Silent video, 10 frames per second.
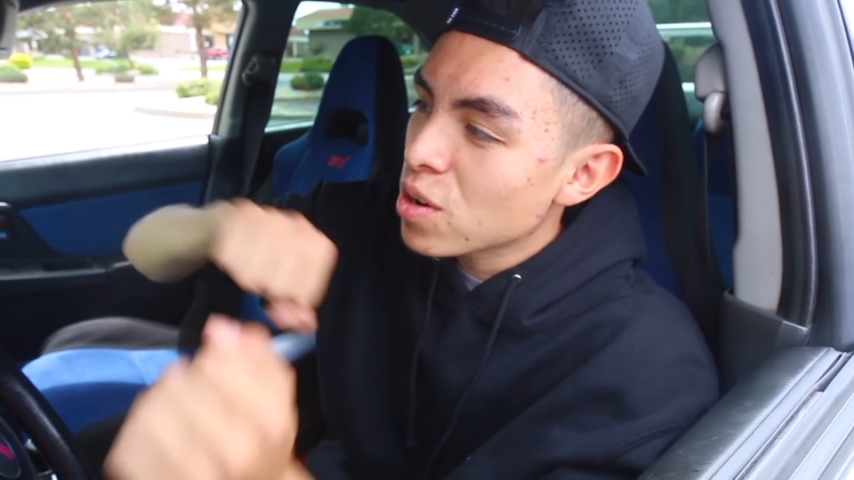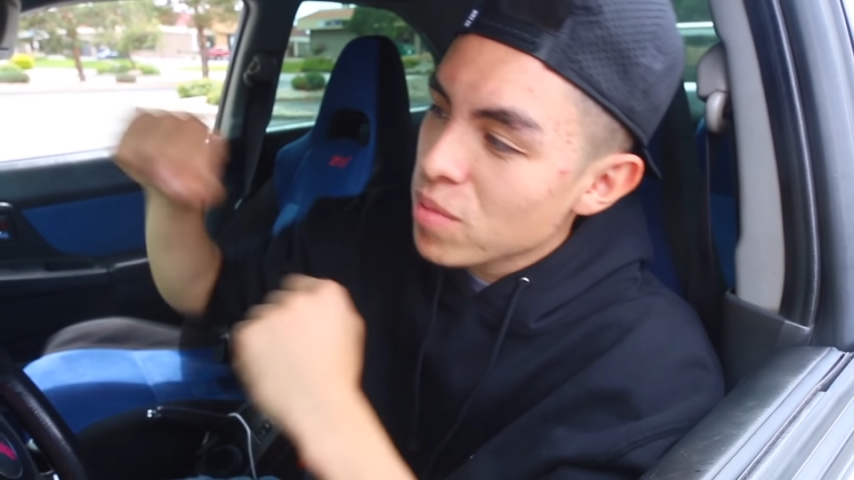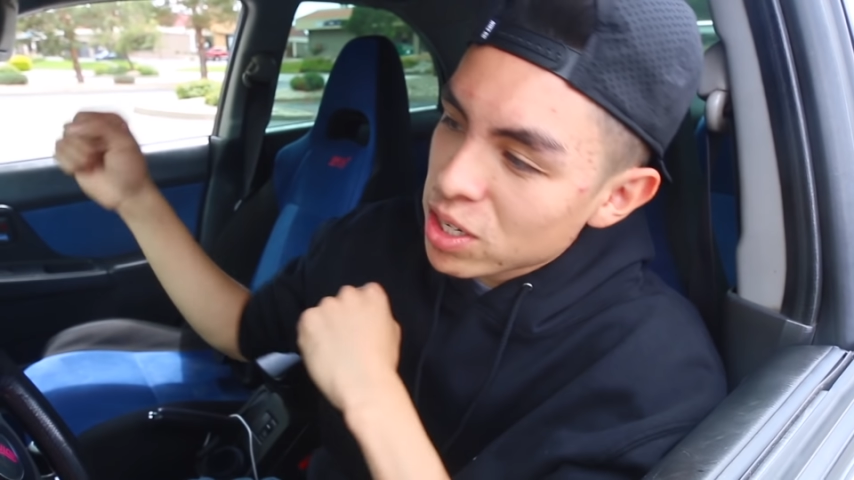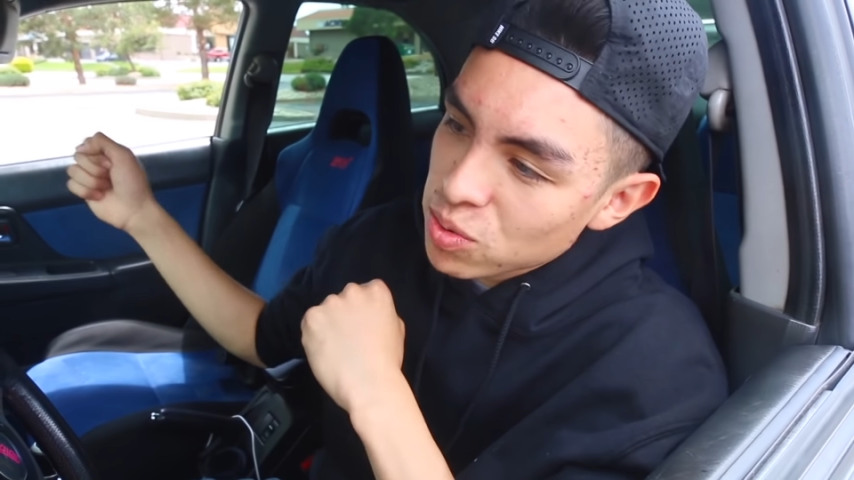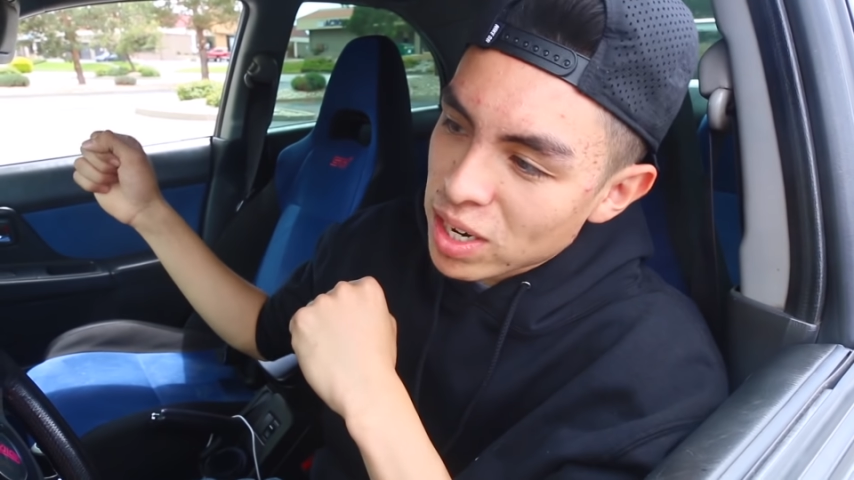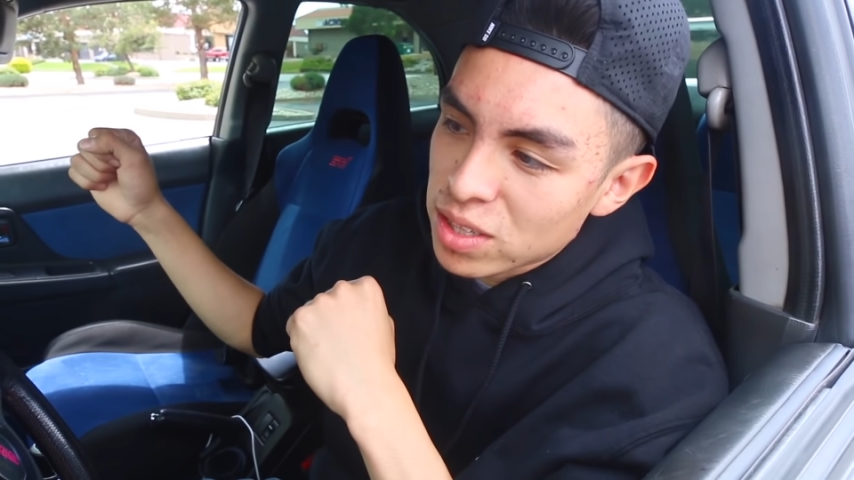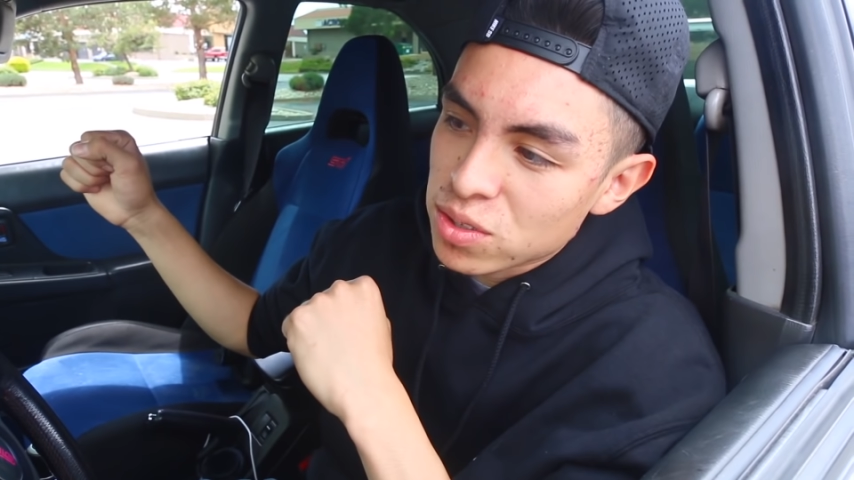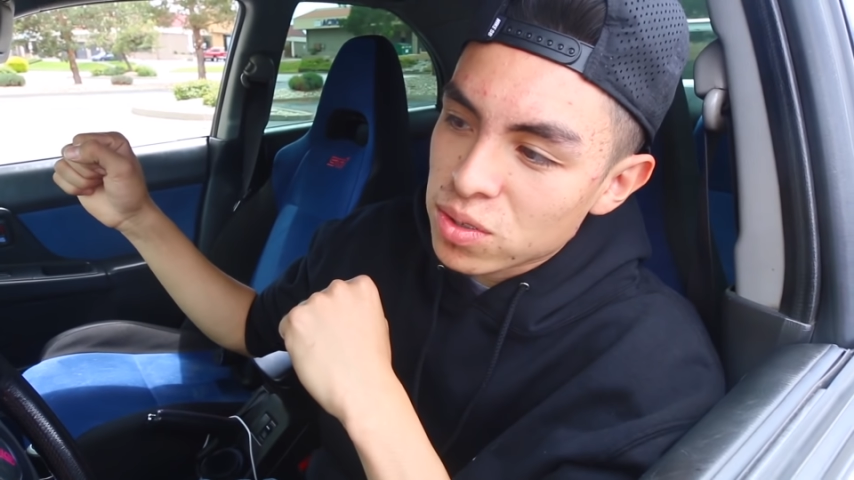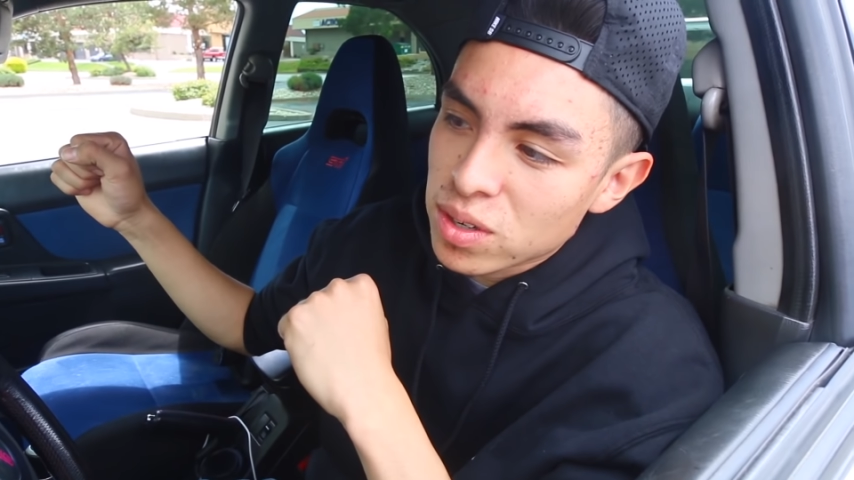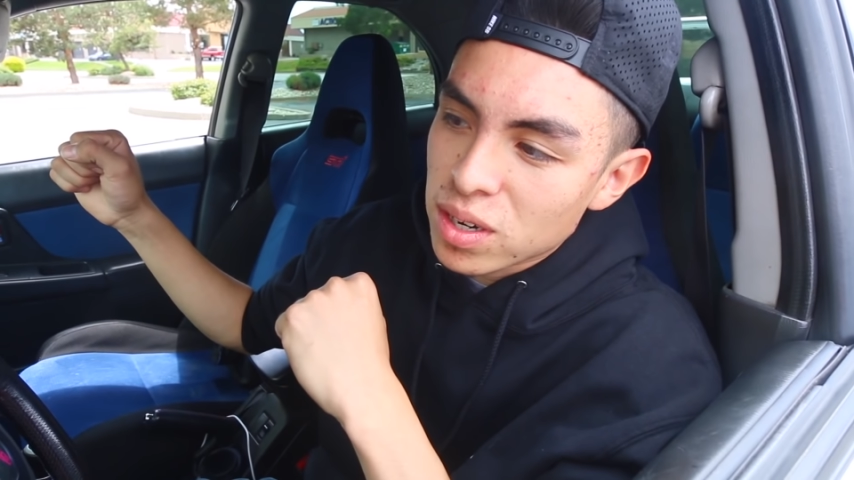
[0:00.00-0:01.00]
it much when I
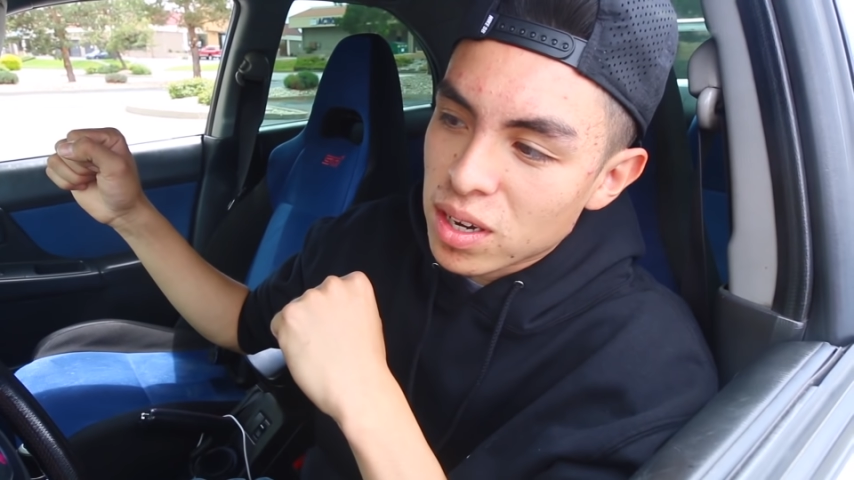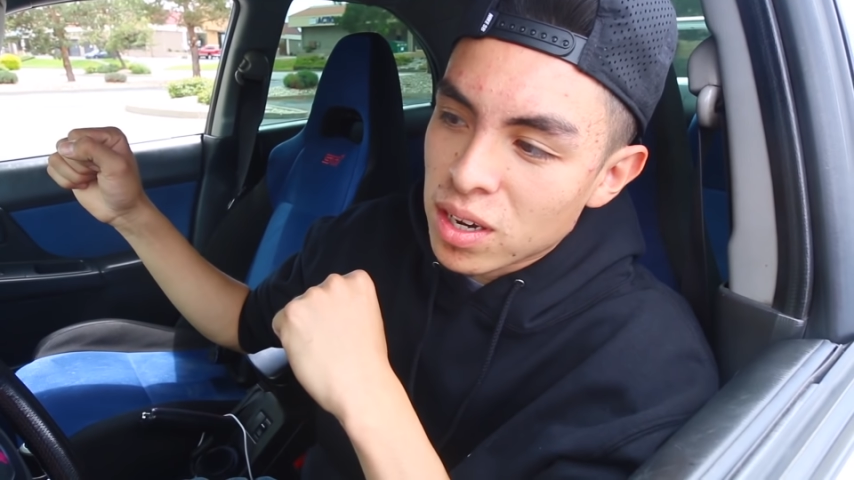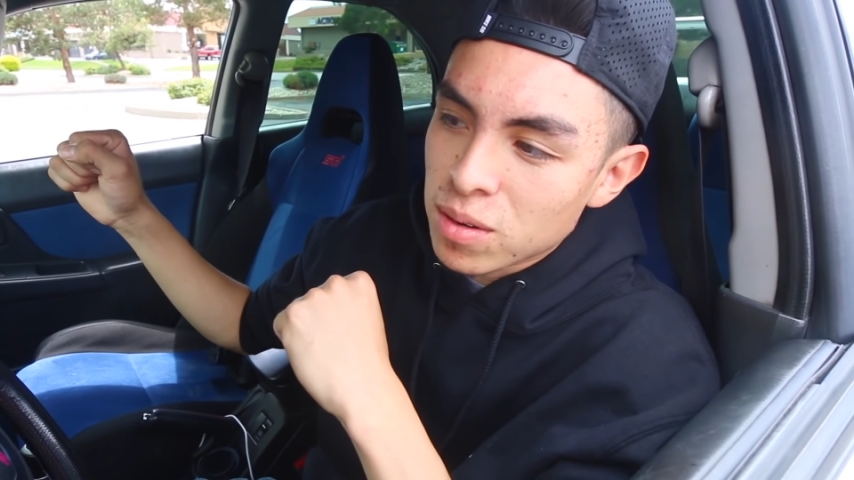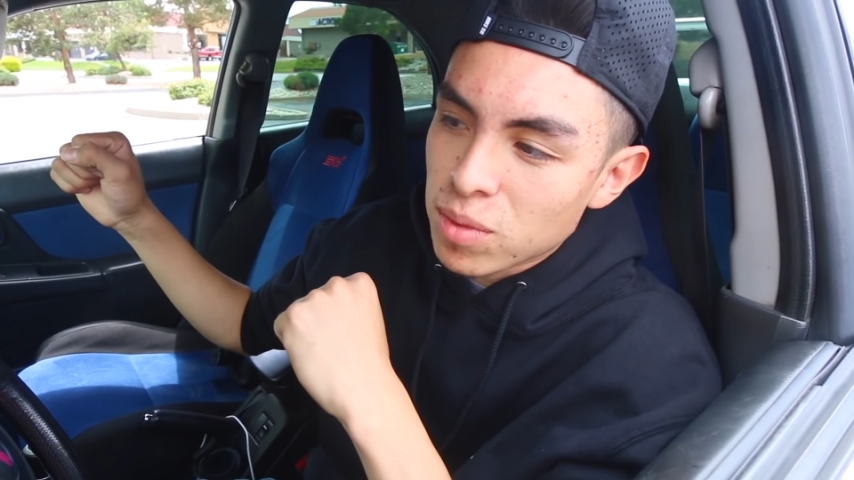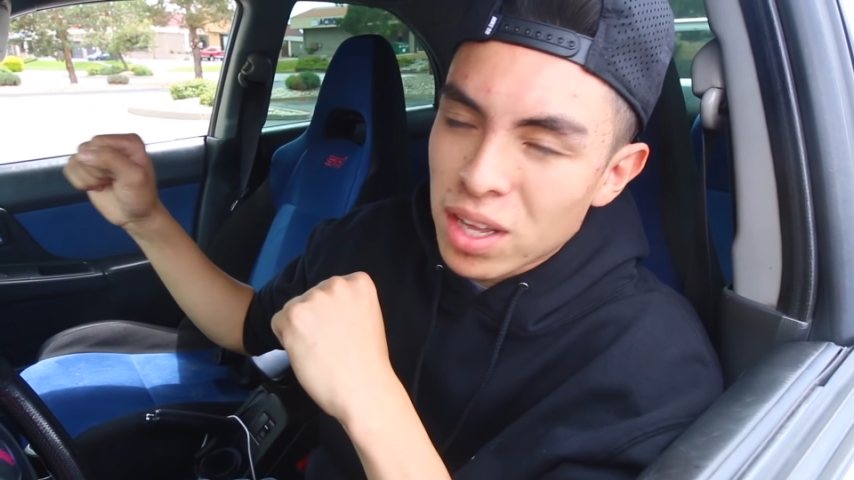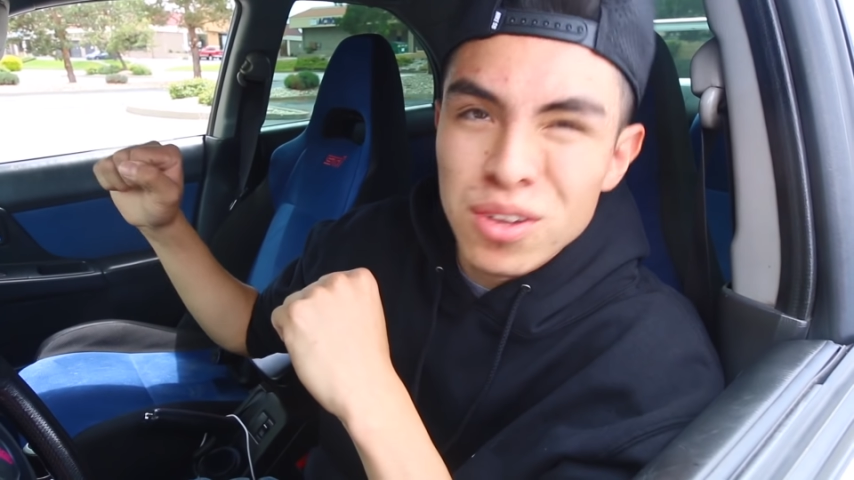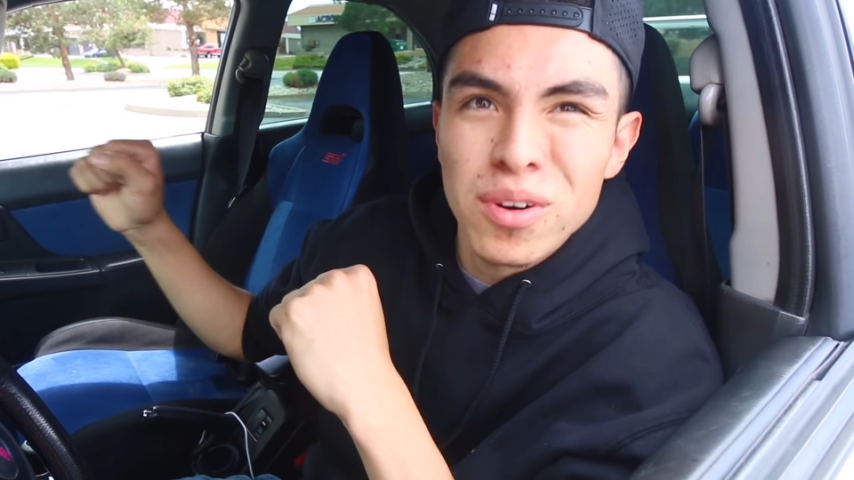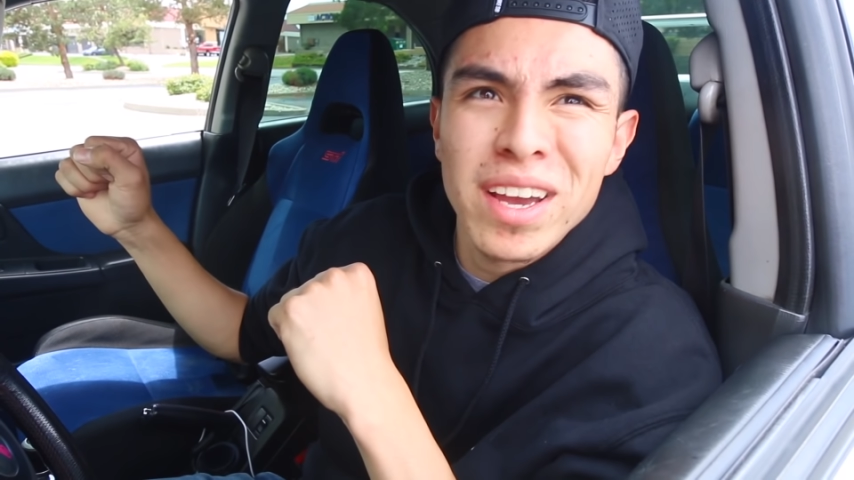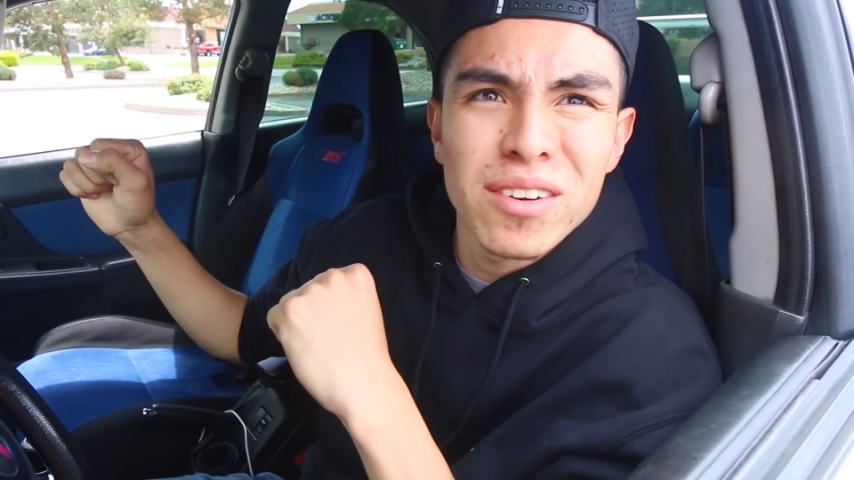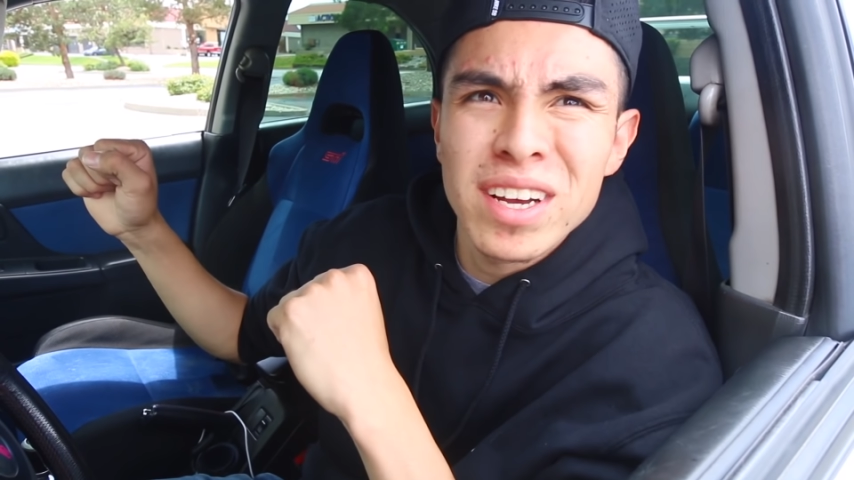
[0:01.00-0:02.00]
do on the
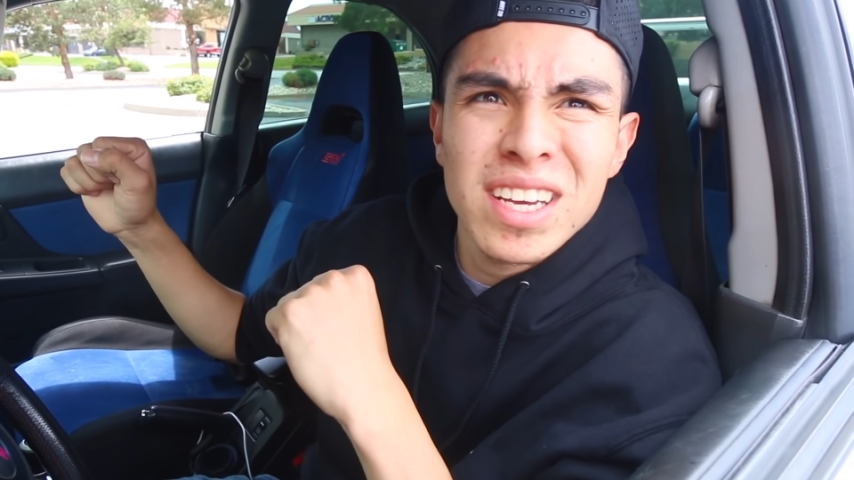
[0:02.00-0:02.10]
right?